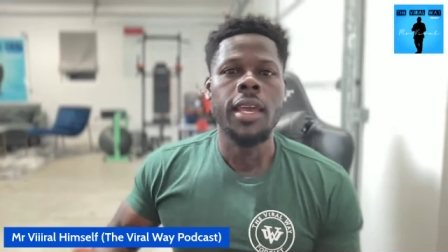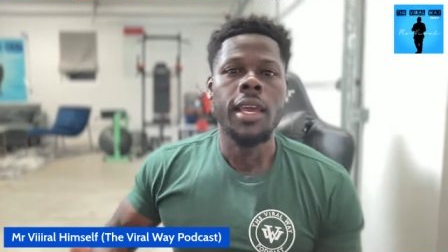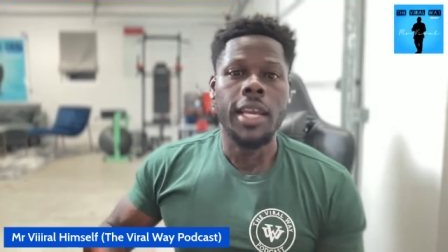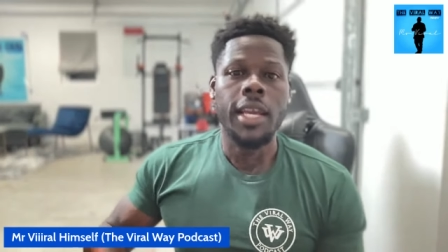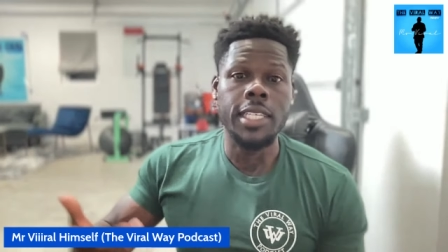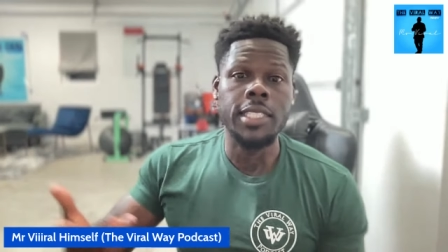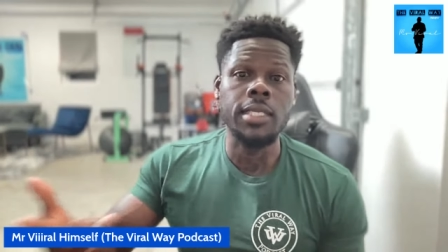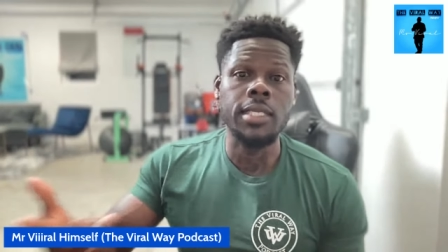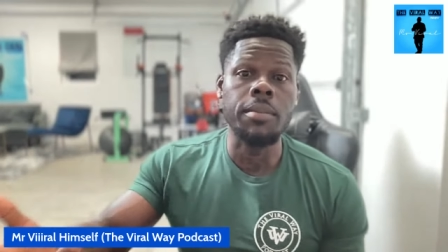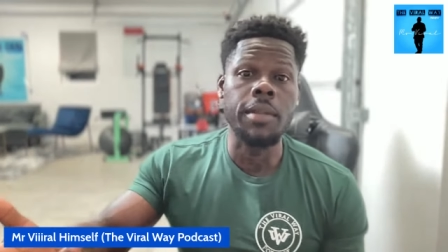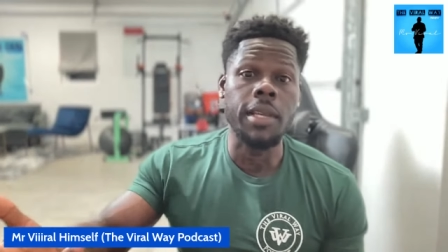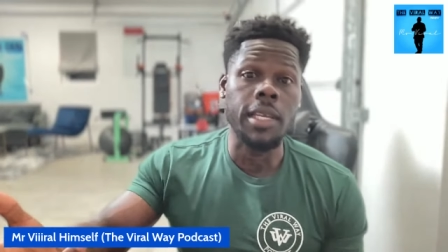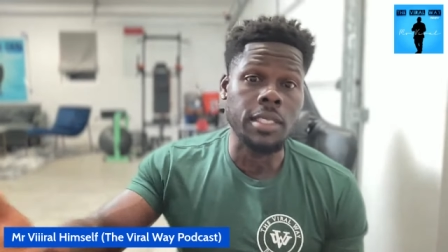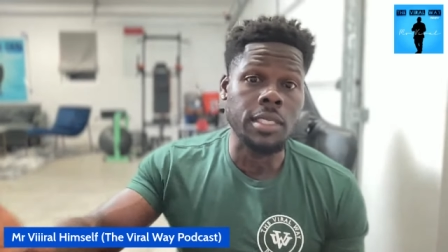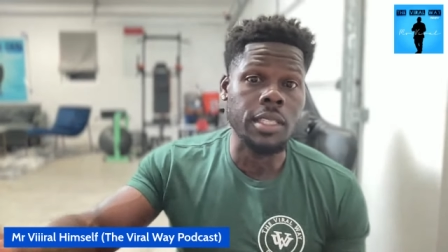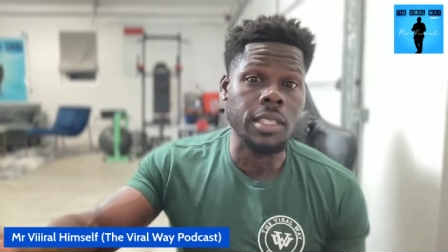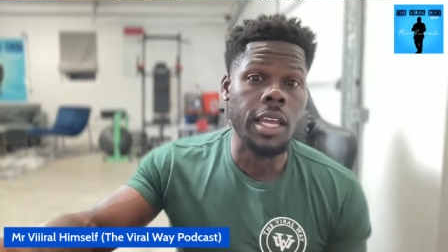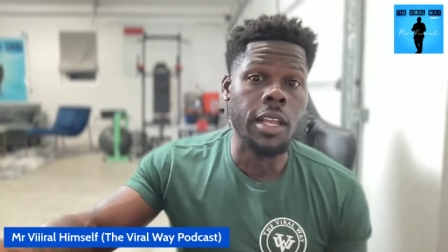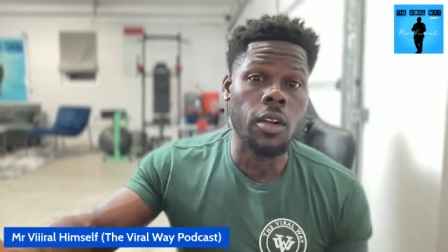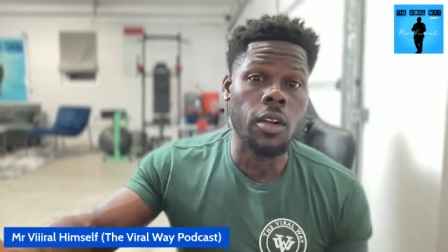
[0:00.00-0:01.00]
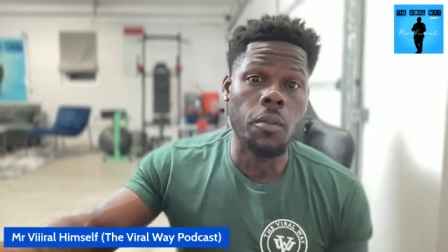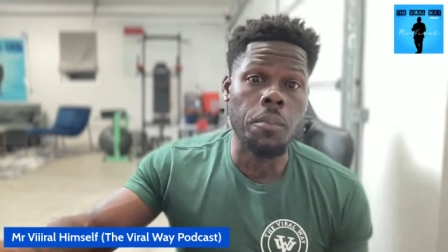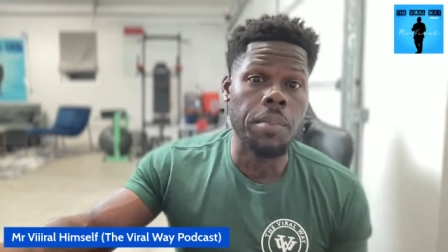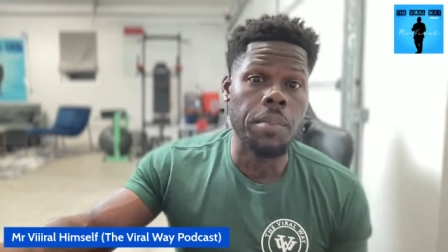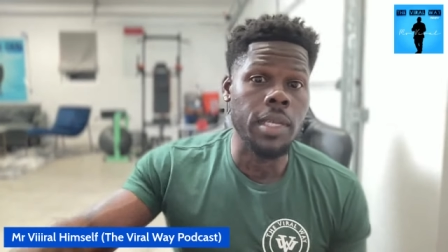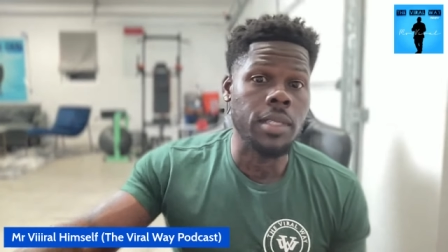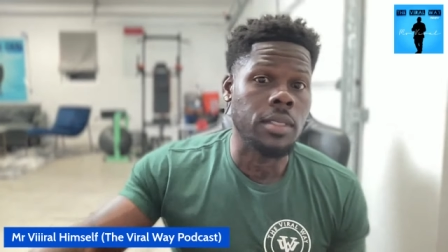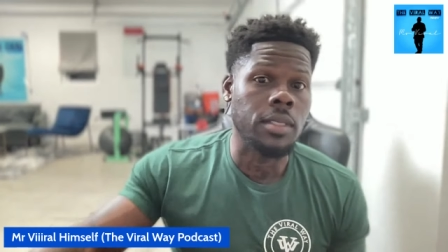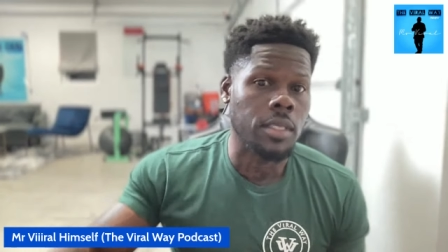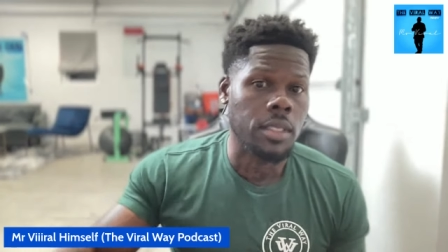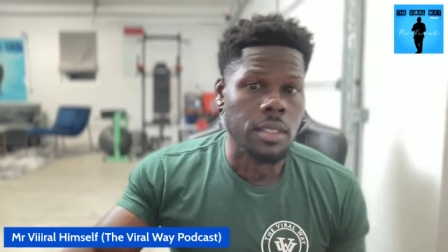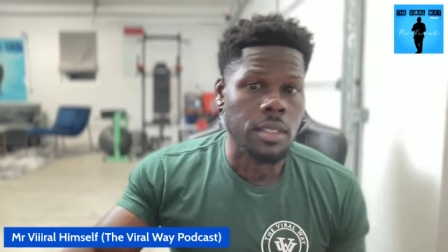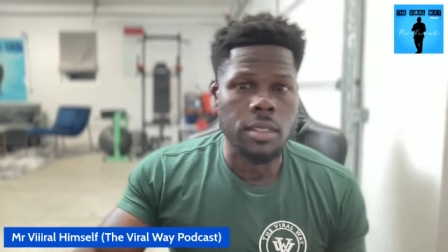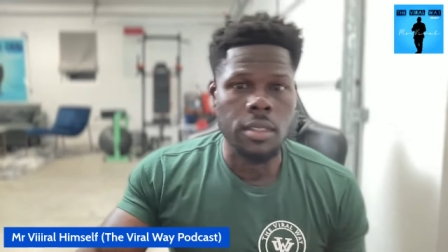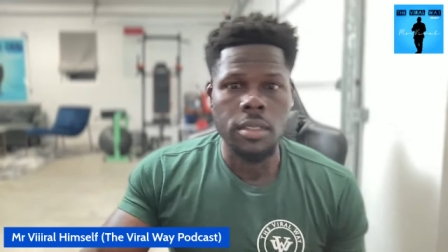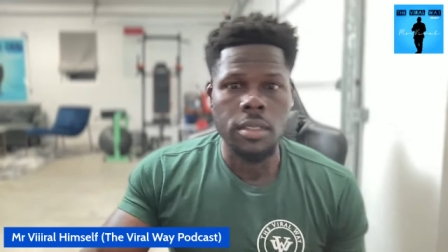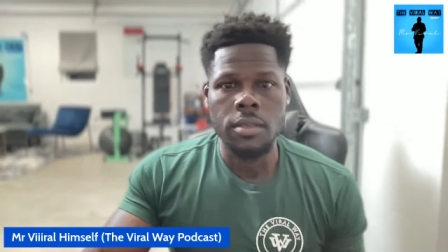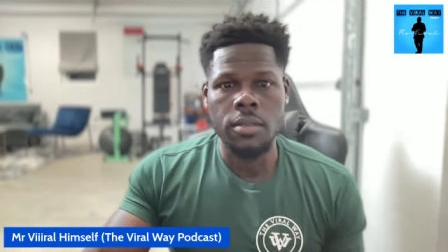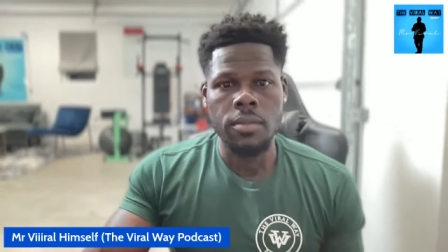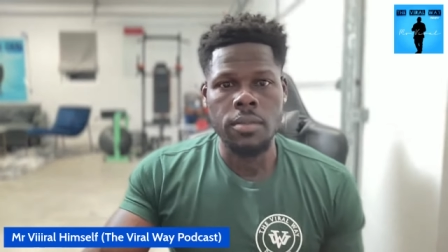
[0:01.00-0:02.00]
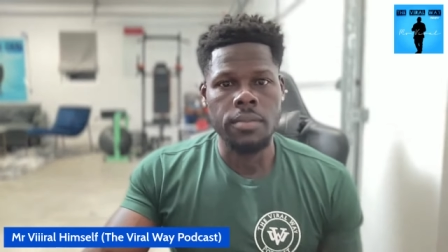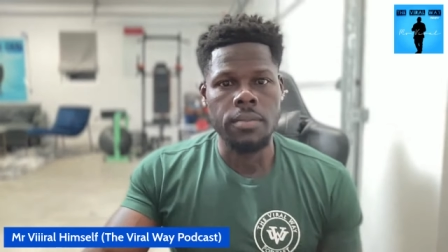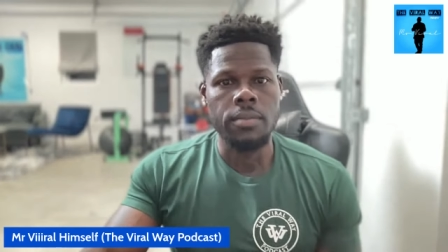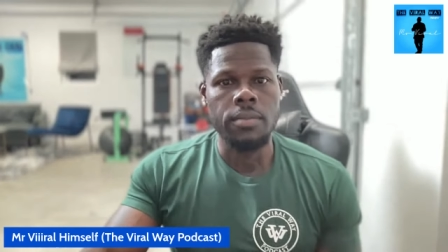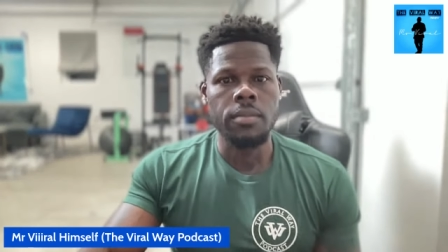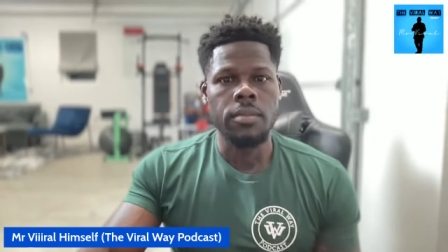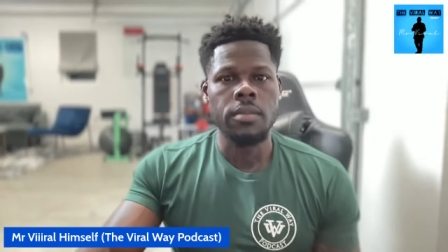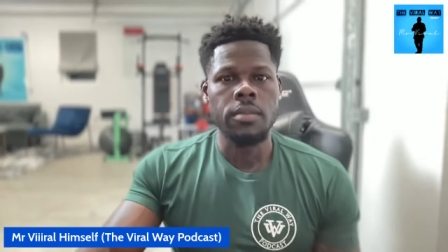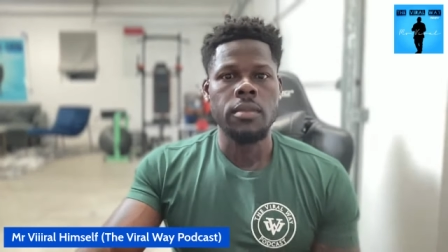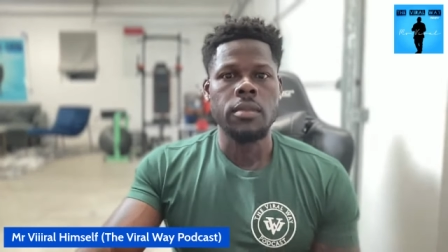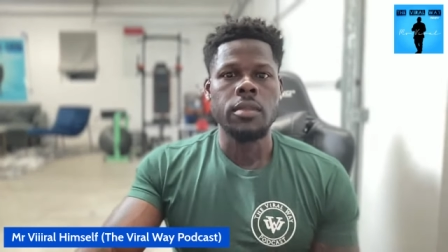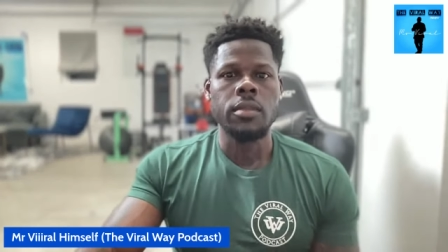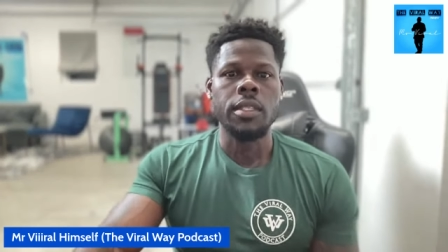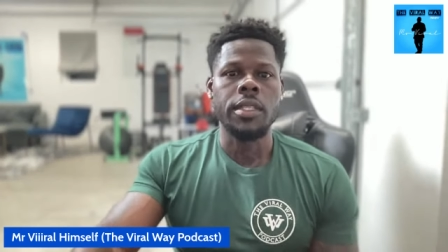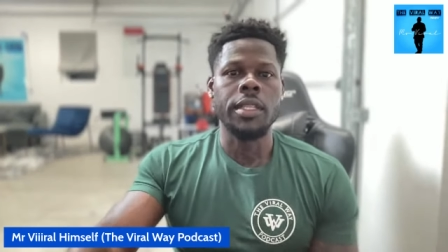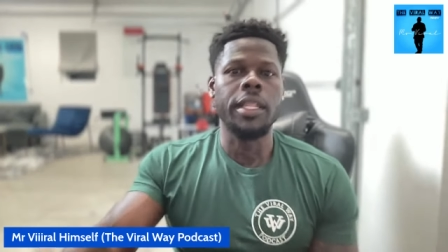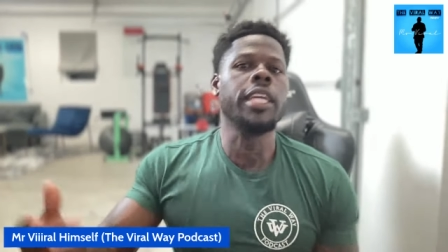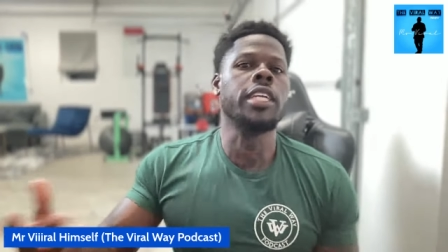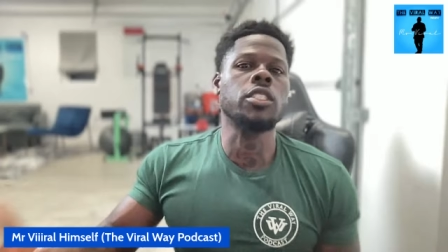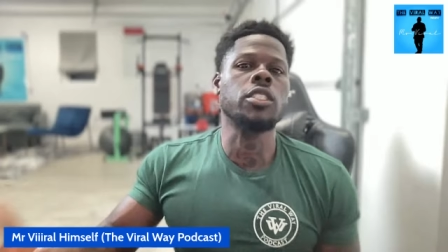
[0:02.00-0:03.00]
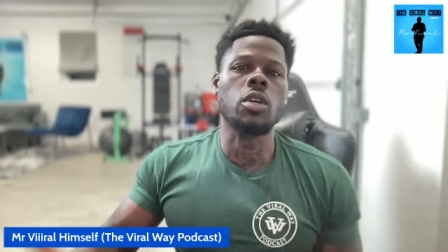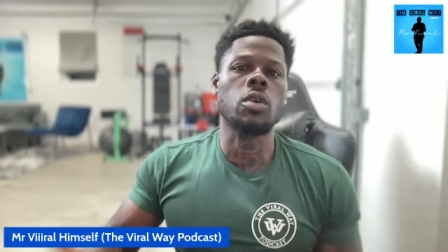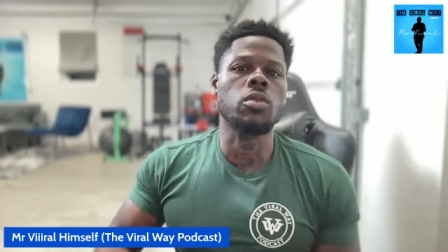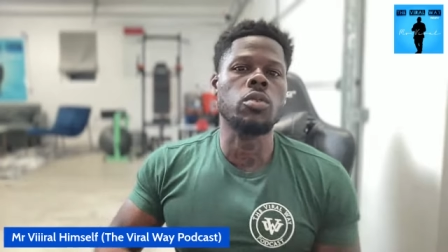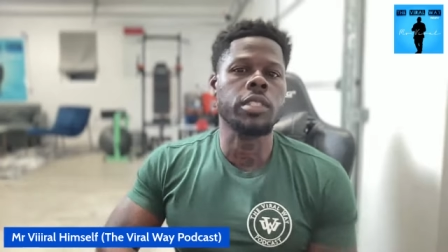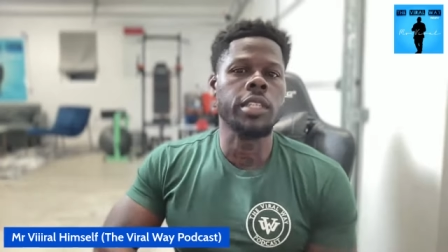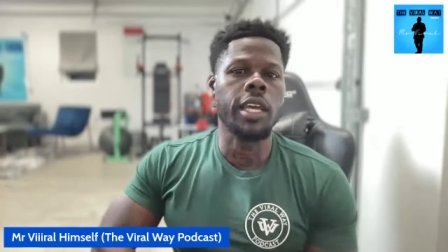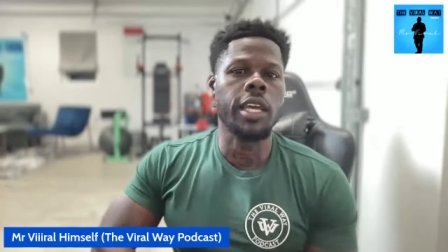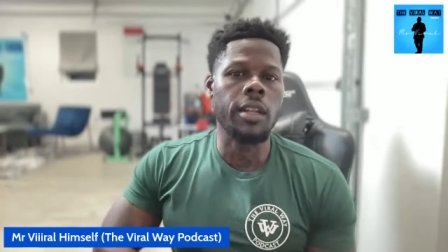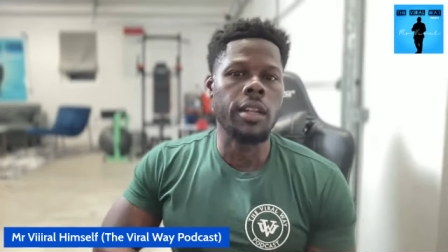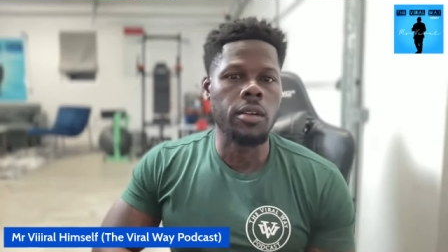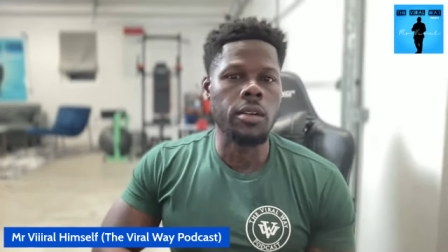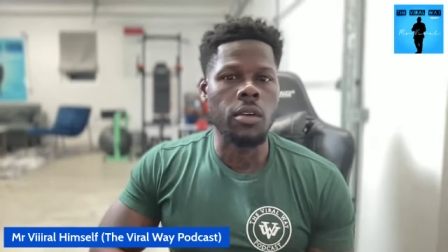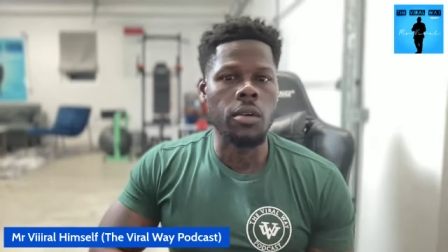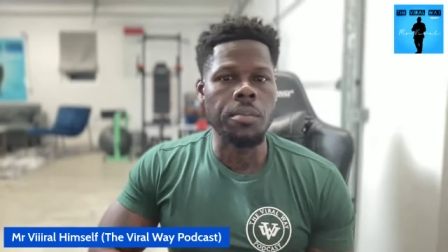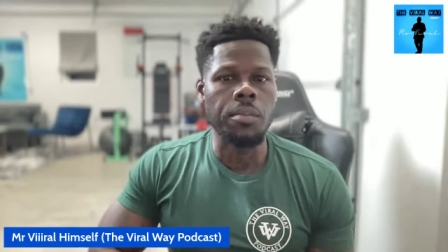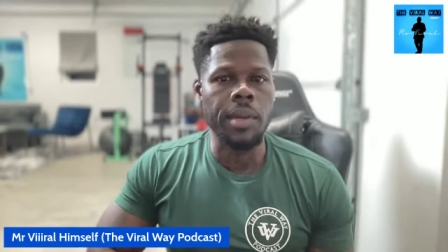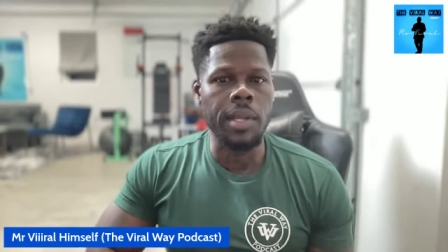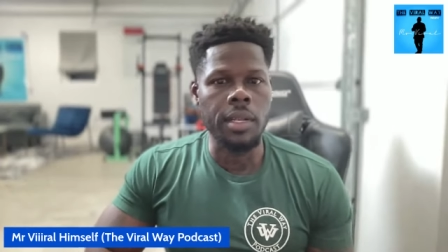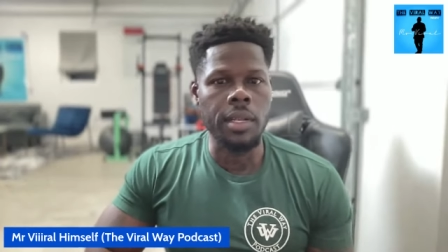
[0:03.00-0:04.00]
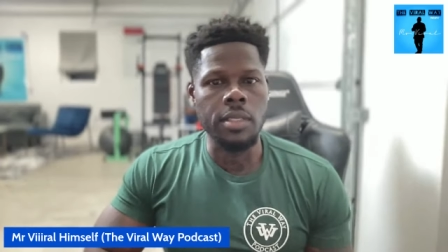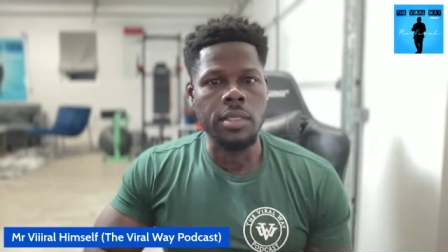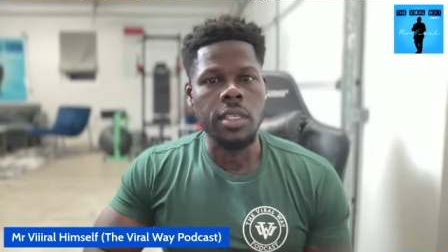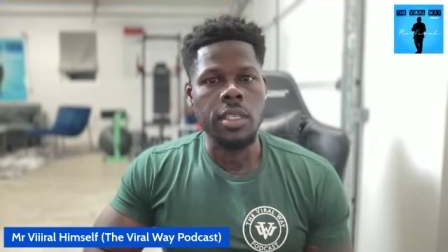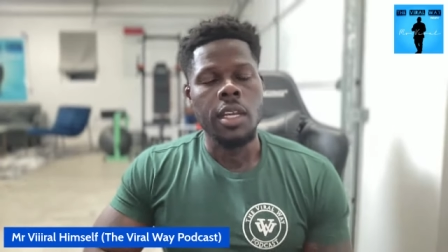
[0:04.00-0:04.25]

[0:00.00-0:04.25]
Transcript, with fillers: Because the niggas stand on business. Niggas don't stand on no business.